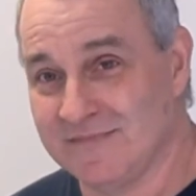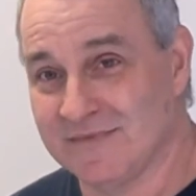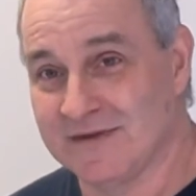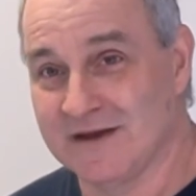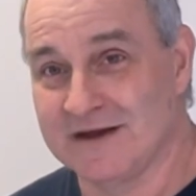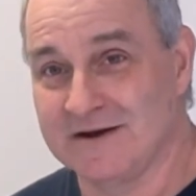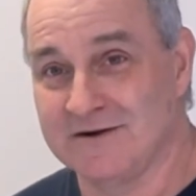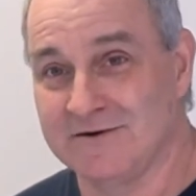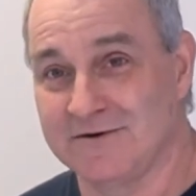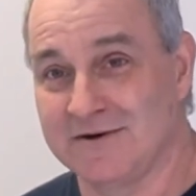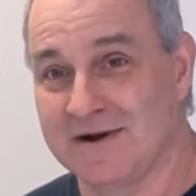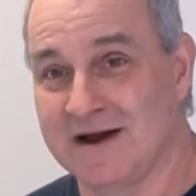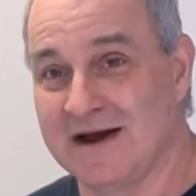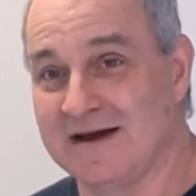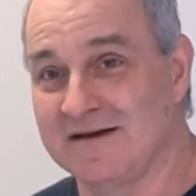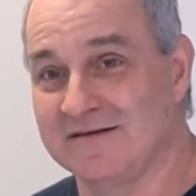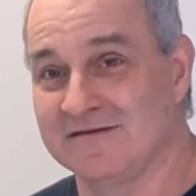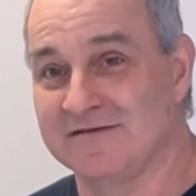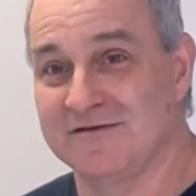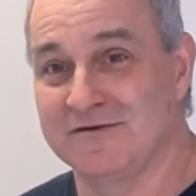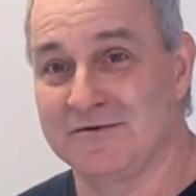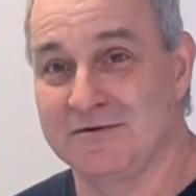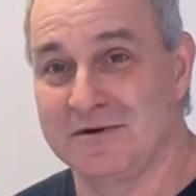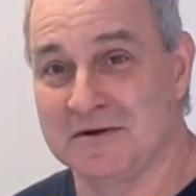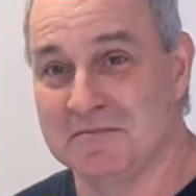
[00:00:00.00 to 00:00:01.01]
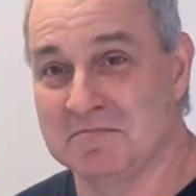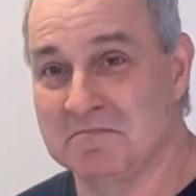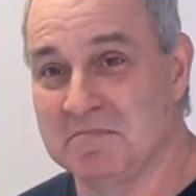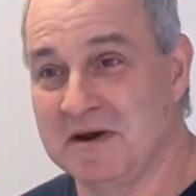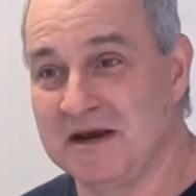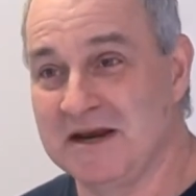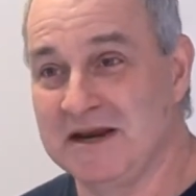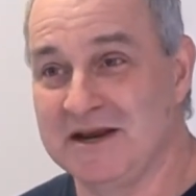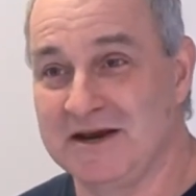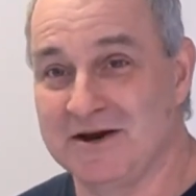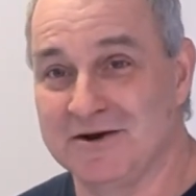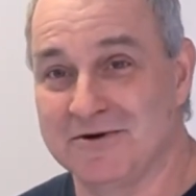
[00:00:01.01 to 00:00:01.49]
I know guys doing
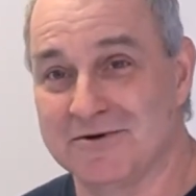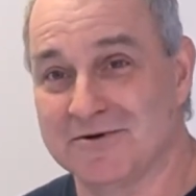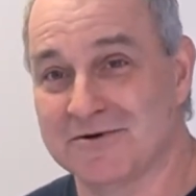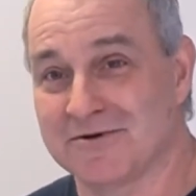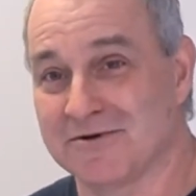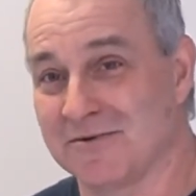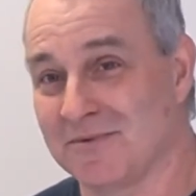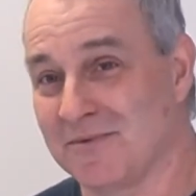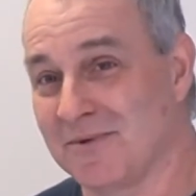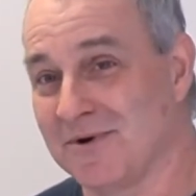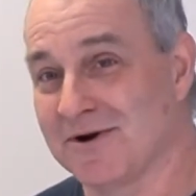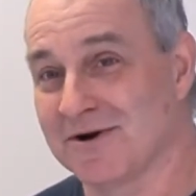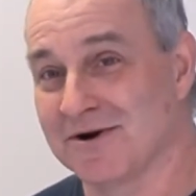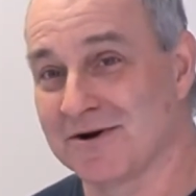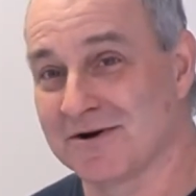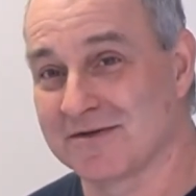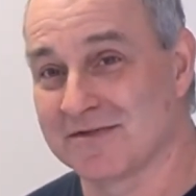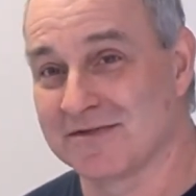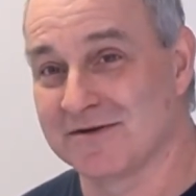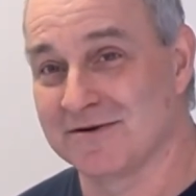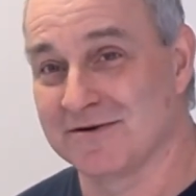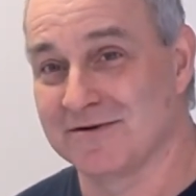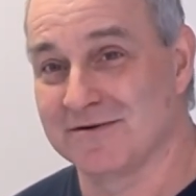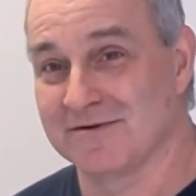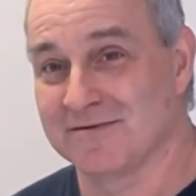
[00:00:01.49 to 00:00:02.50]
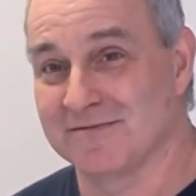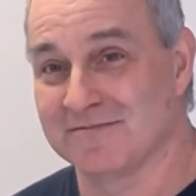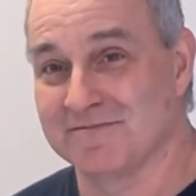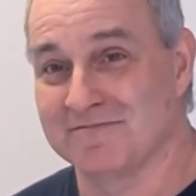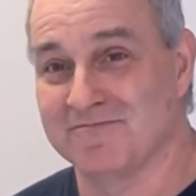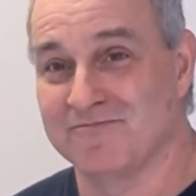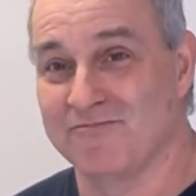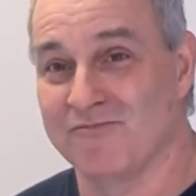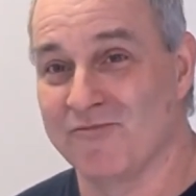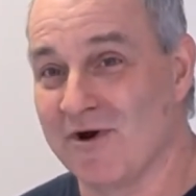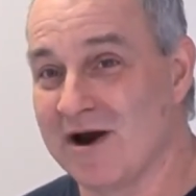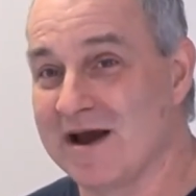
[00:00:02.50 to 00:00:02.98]
mediocre work that are
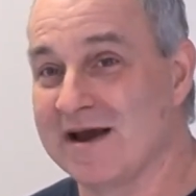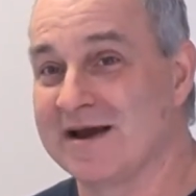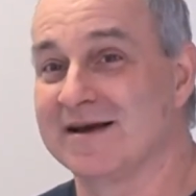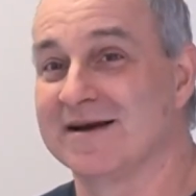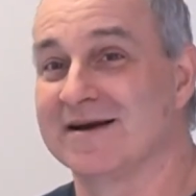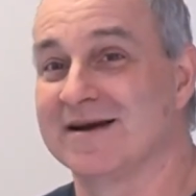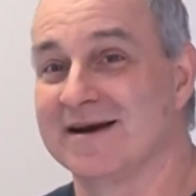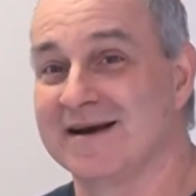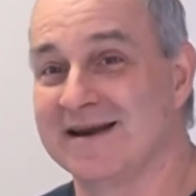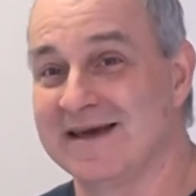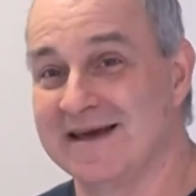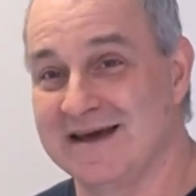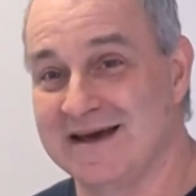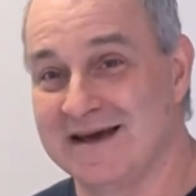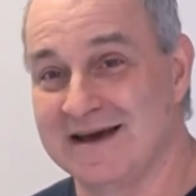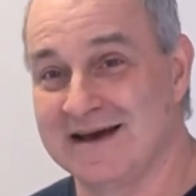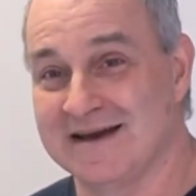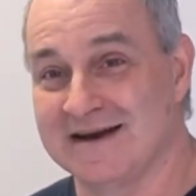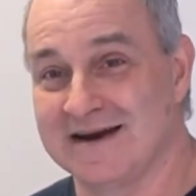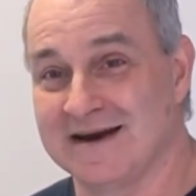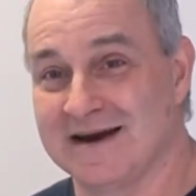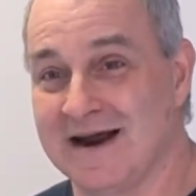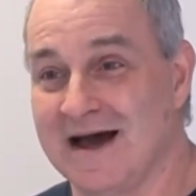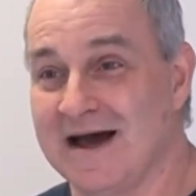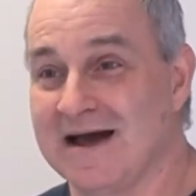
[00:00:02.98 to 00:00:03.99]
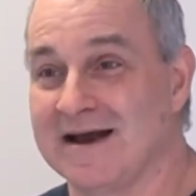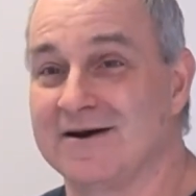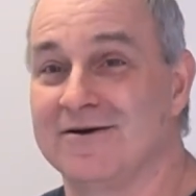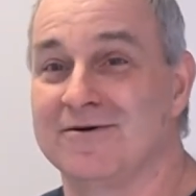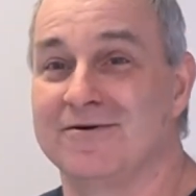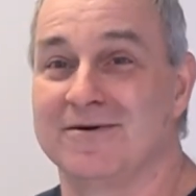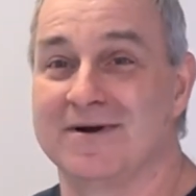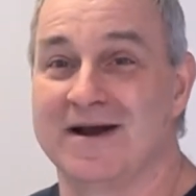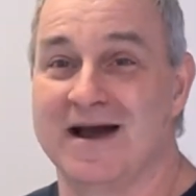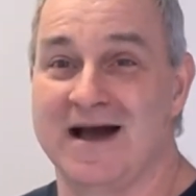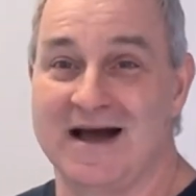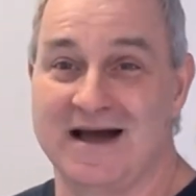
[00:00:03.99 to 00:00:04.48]
breaking it in, and I
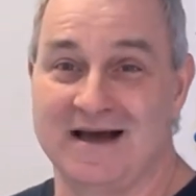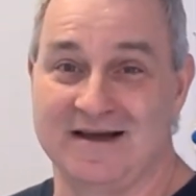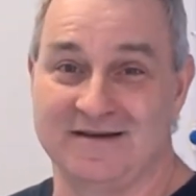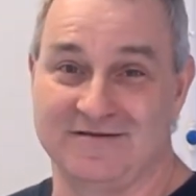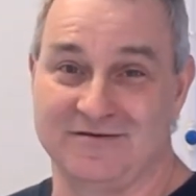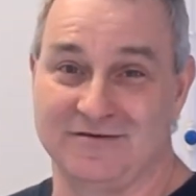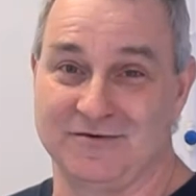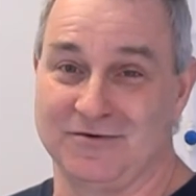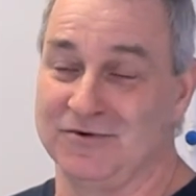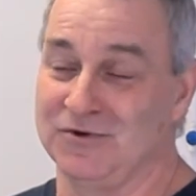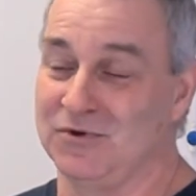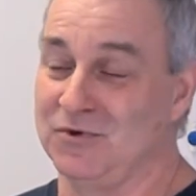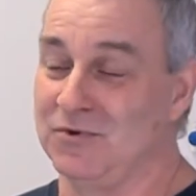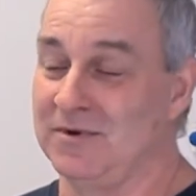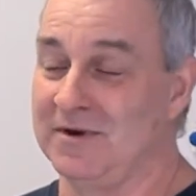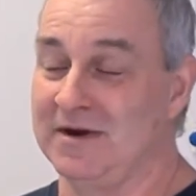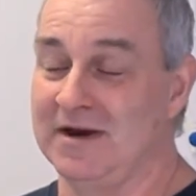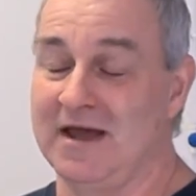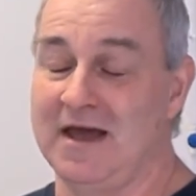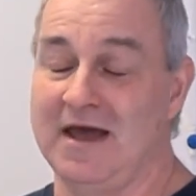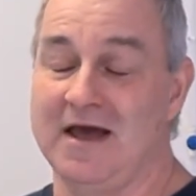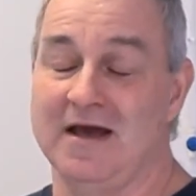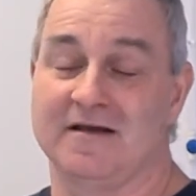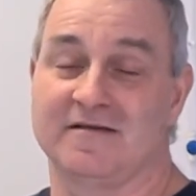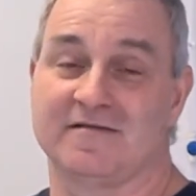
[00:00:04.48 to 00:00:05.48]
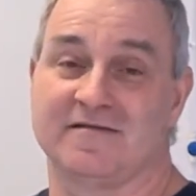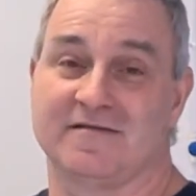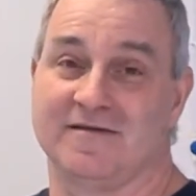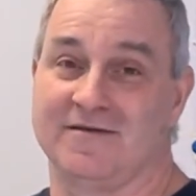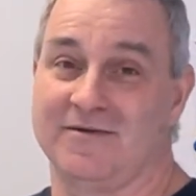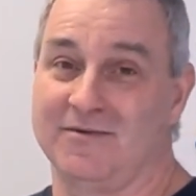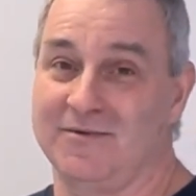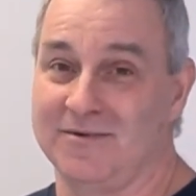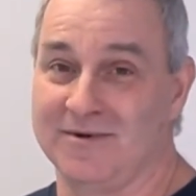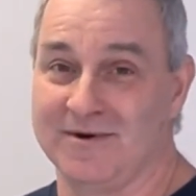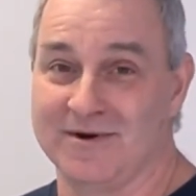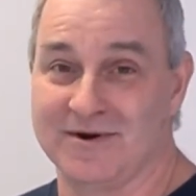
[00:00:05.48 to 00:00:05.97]
know guys who are doing
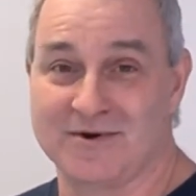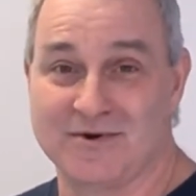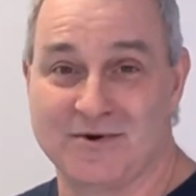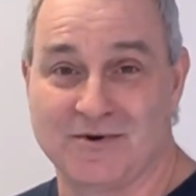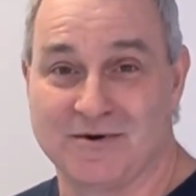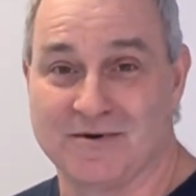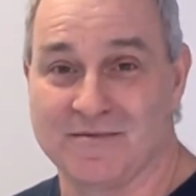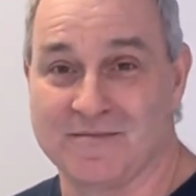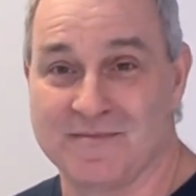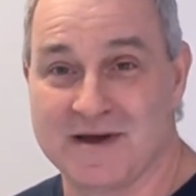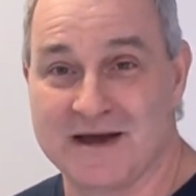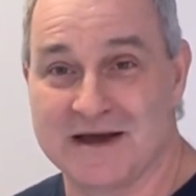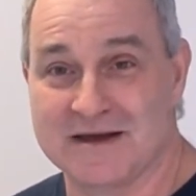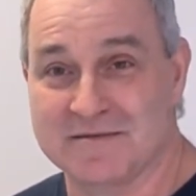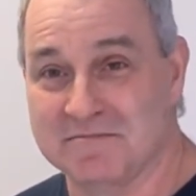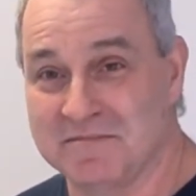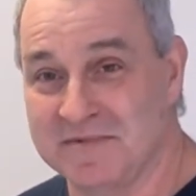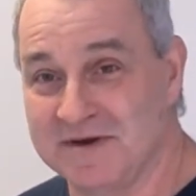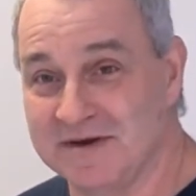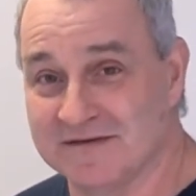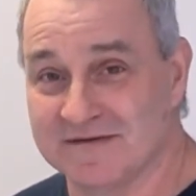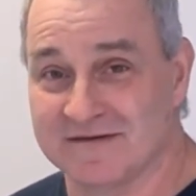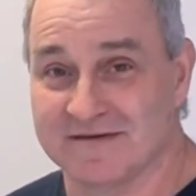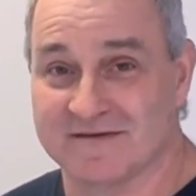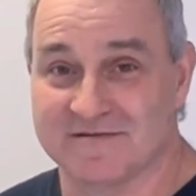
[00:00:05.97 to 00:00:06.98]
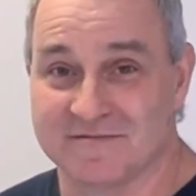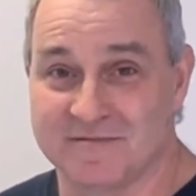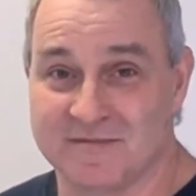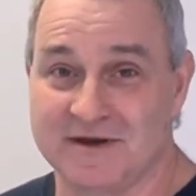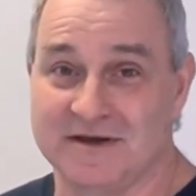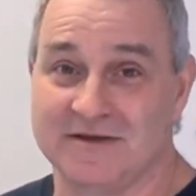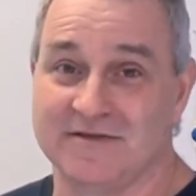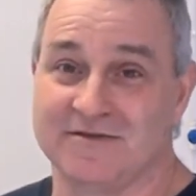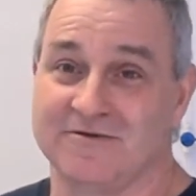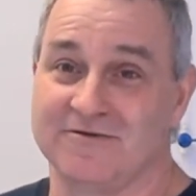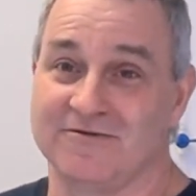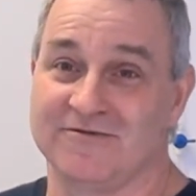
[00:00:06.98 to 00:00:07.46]
excellent work who are bad
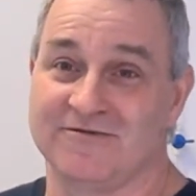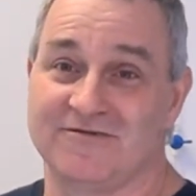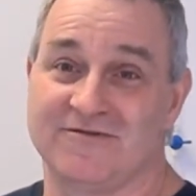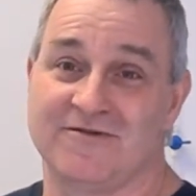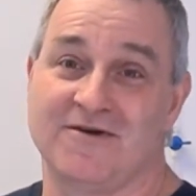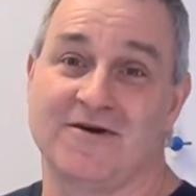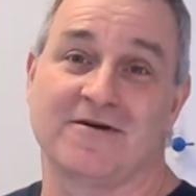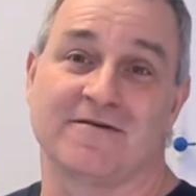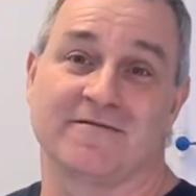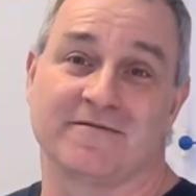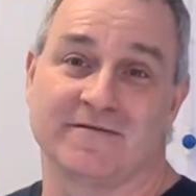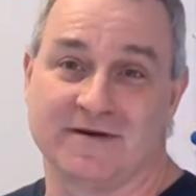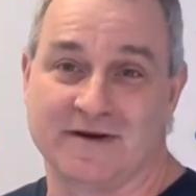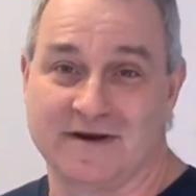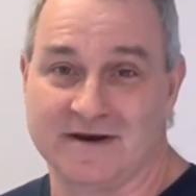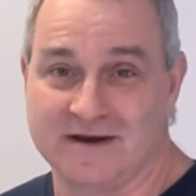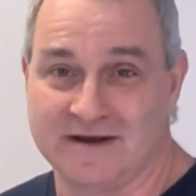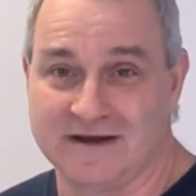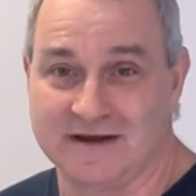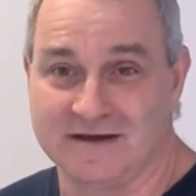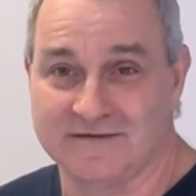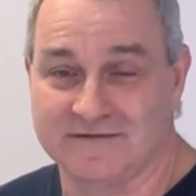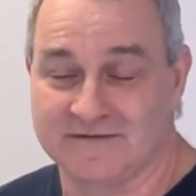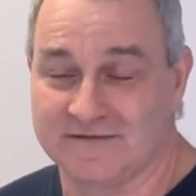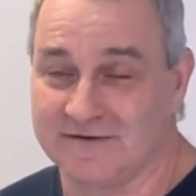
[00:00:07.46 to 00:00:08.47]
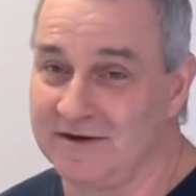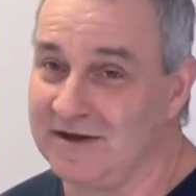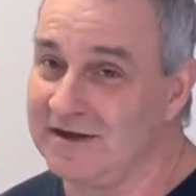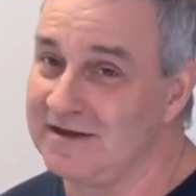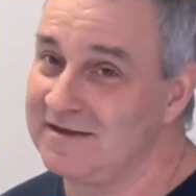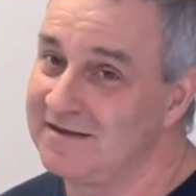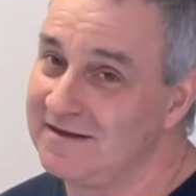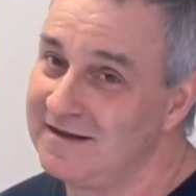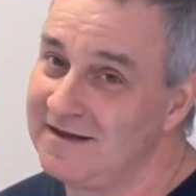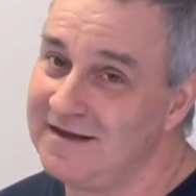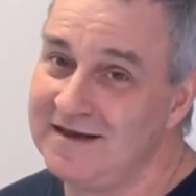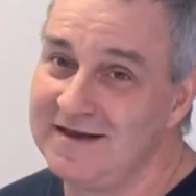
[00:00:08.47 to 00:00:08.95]
businessmen that are starving to death.
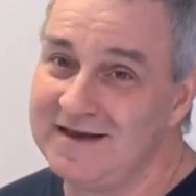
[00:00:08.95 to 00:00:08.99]
So